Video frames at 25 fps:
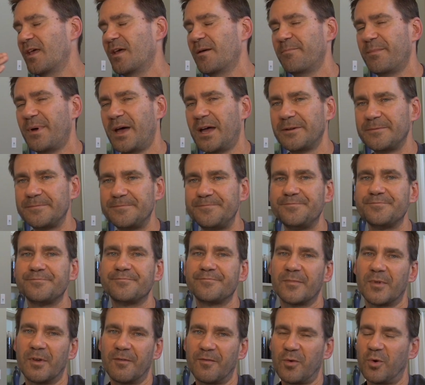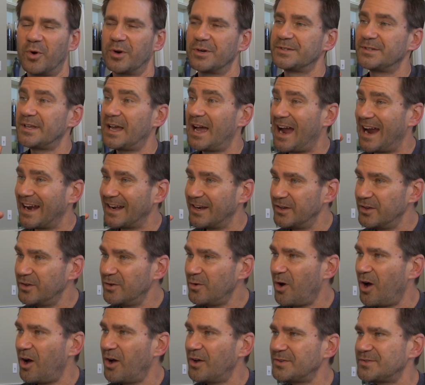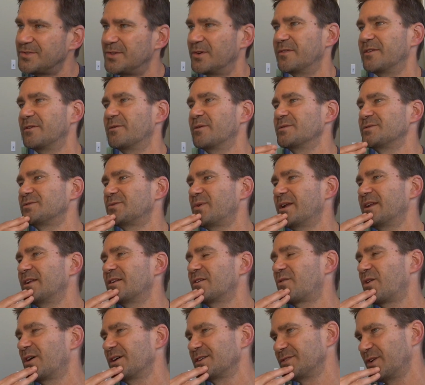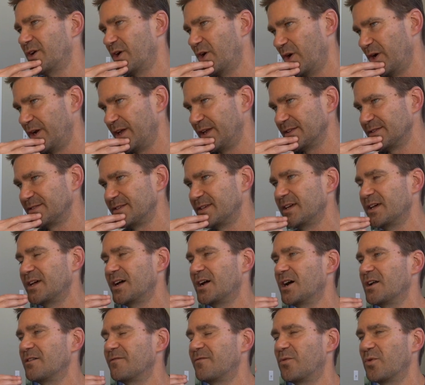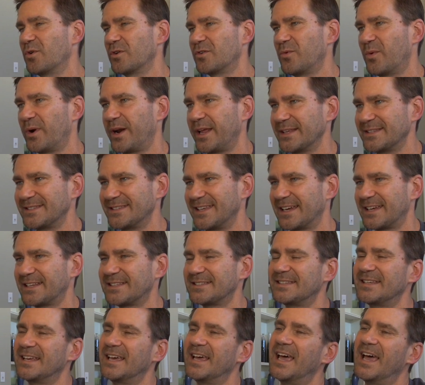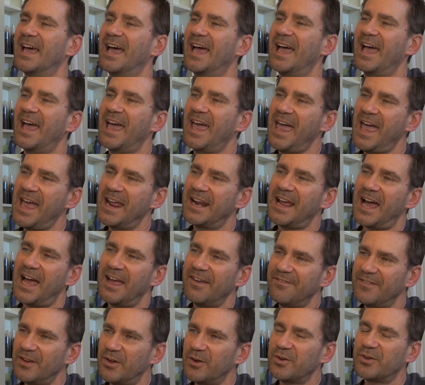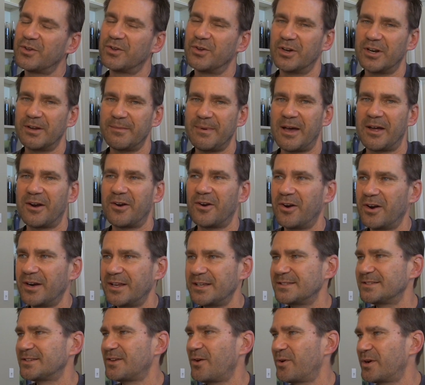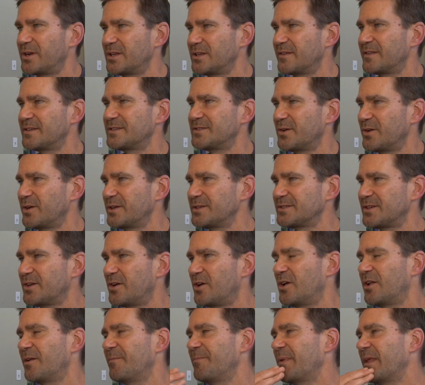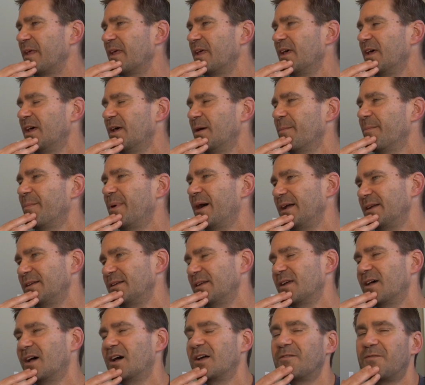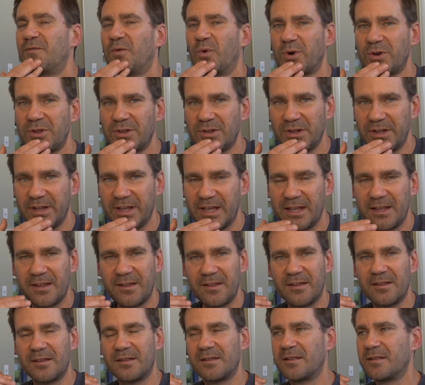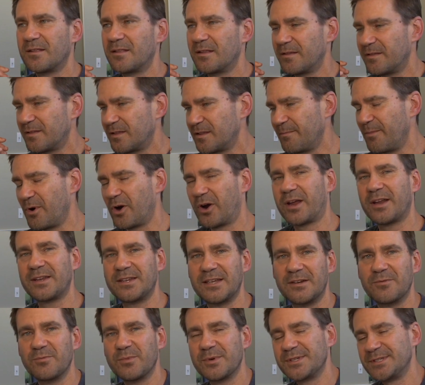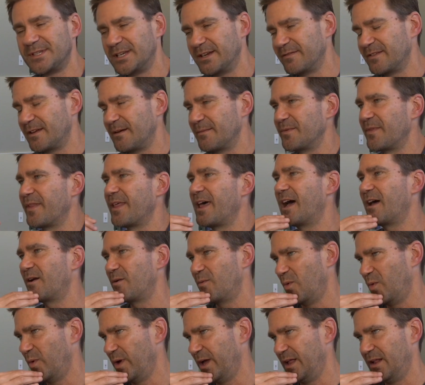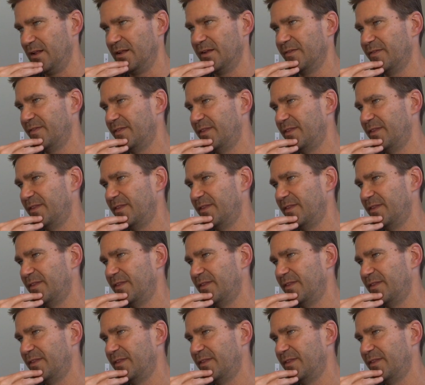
But of course, I knew also that I was trading across earnings on 4/26. And I felt good about earnings going into this earnings call. But unfortunately, the market didn't receive them that well.